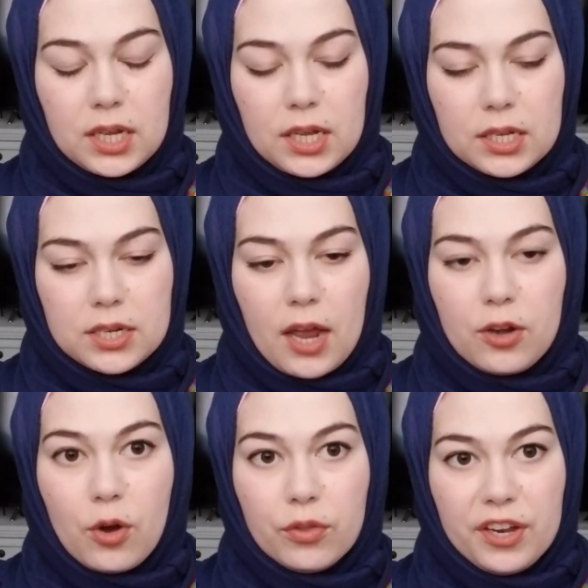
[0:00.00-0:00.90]
and I
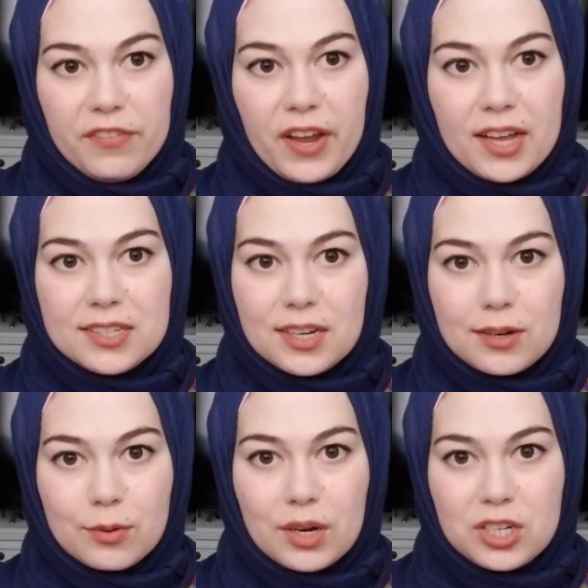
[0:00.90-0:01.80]
know that if I had
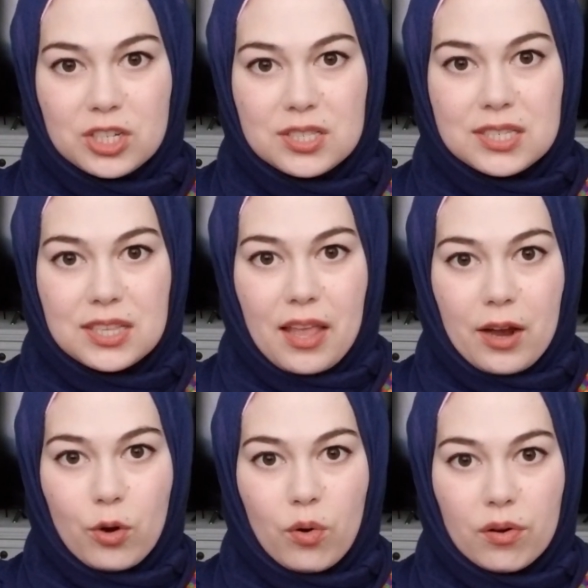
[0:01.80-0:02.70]
decorations in that
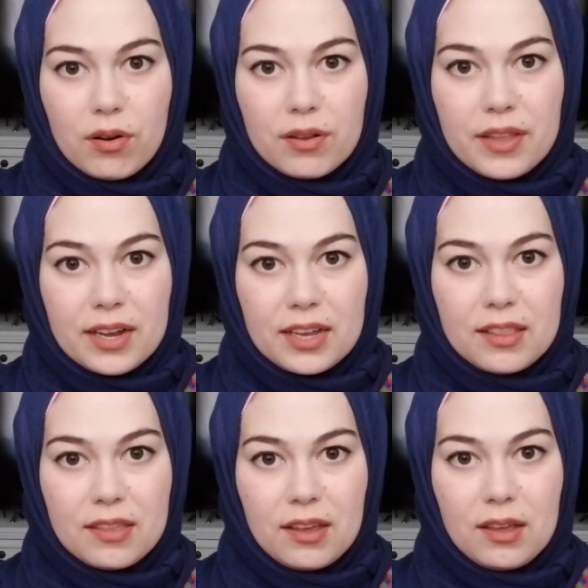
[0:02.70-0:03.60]
corner and that kind of
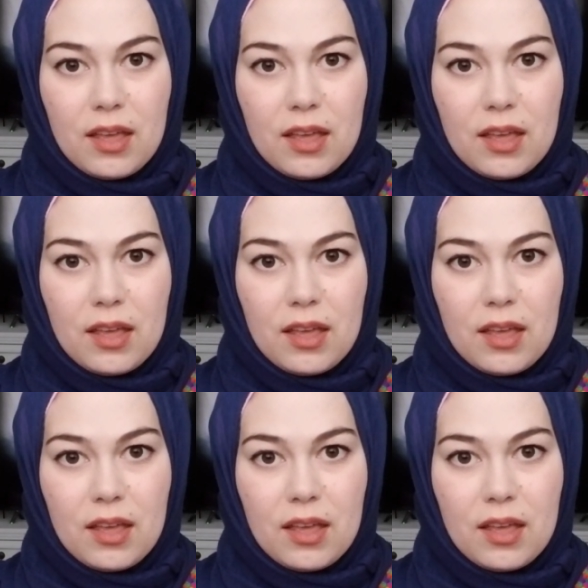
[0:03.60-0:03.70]
thing,